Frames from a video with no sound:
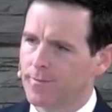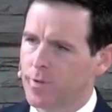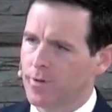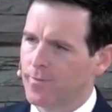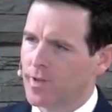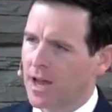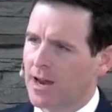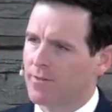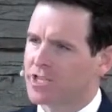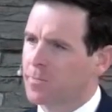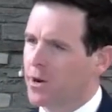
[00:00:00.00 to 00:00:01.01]
The kind
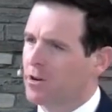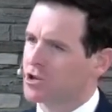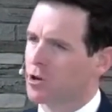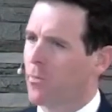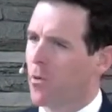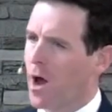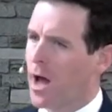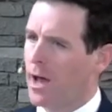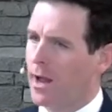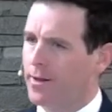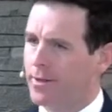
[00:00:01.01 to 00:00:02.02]
of spiritual
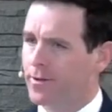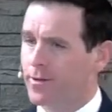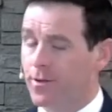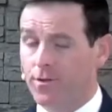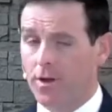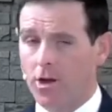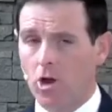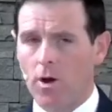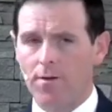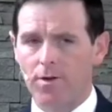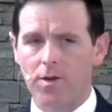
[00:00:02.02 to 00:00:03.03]
pride that says, yes, I
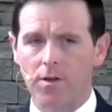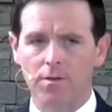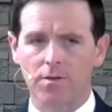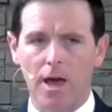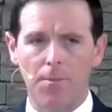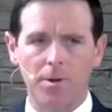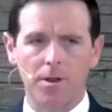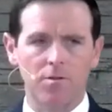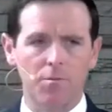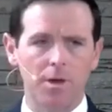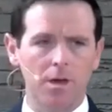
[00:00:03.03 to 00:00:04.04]
know everything that's happening
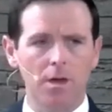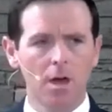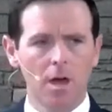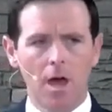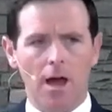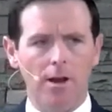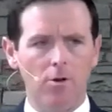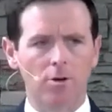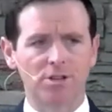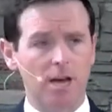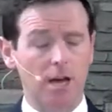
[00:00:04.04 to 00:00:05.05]
to me, and I know
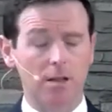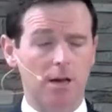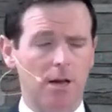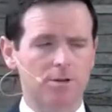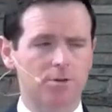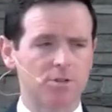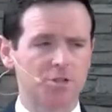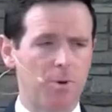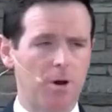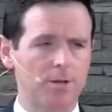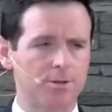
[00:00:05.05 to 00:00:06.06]
exactly how to
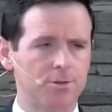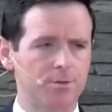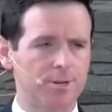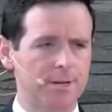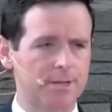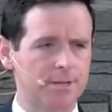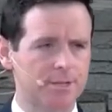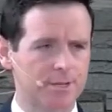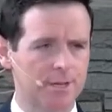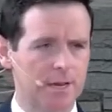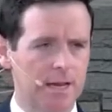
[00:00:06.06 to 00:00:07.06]
respond to
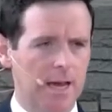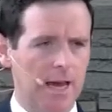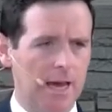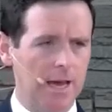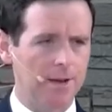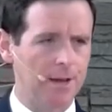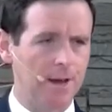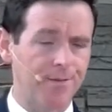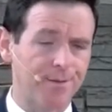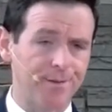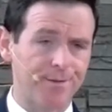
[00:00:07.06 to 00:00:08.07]
it, and
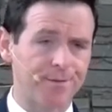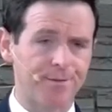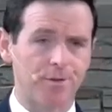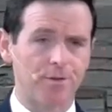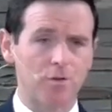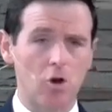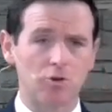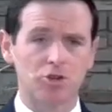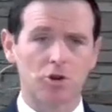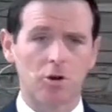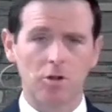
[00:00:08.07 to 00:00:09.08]
yes, there's no
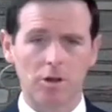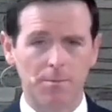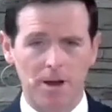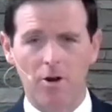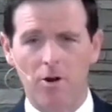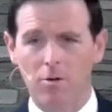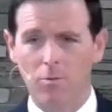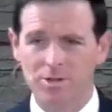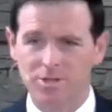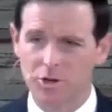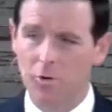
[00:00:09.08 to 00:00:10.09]
struggle in my heart
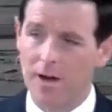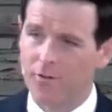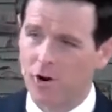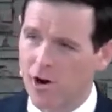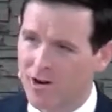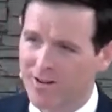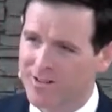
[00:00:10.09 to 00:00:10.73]
whatsoever.